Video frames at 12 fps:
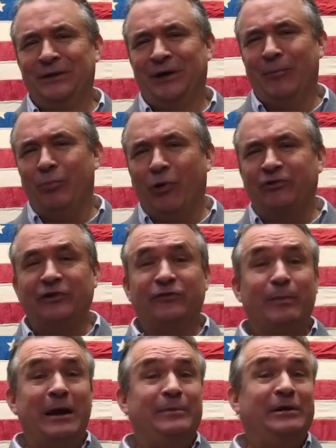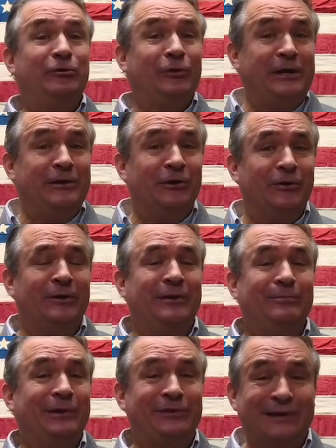Abortions may be legal,
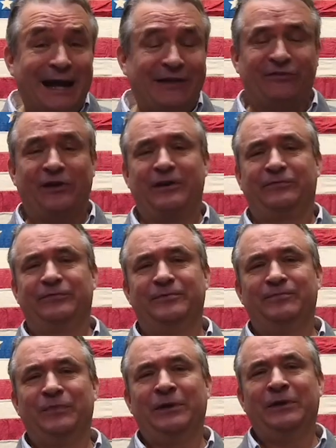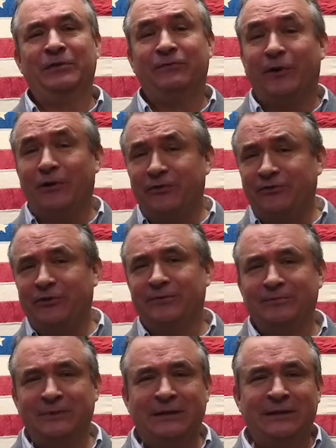but they're not safe. First,
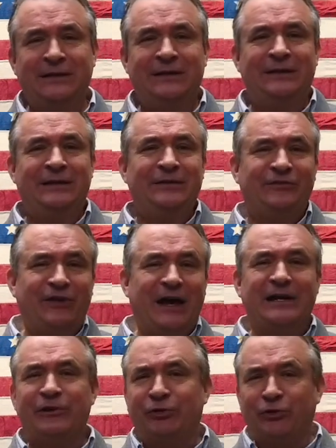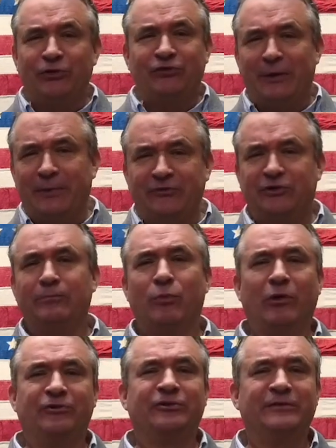second and third trimester
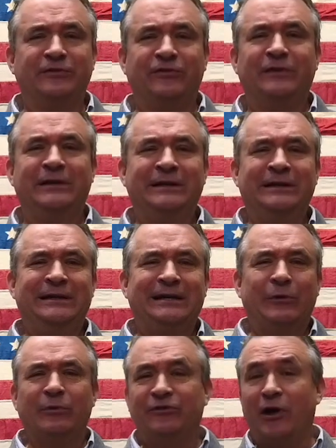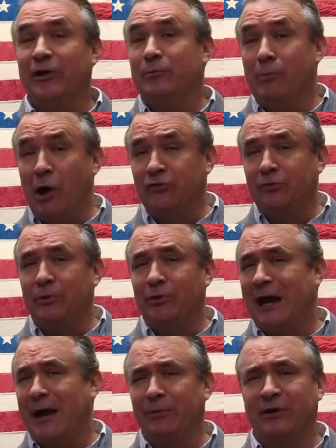abortions can result in multiple
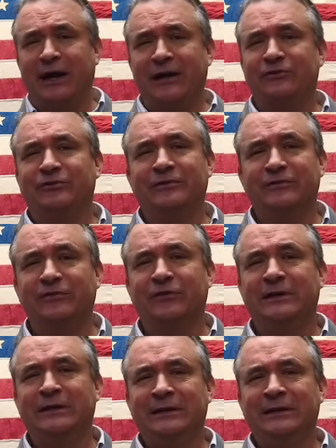complications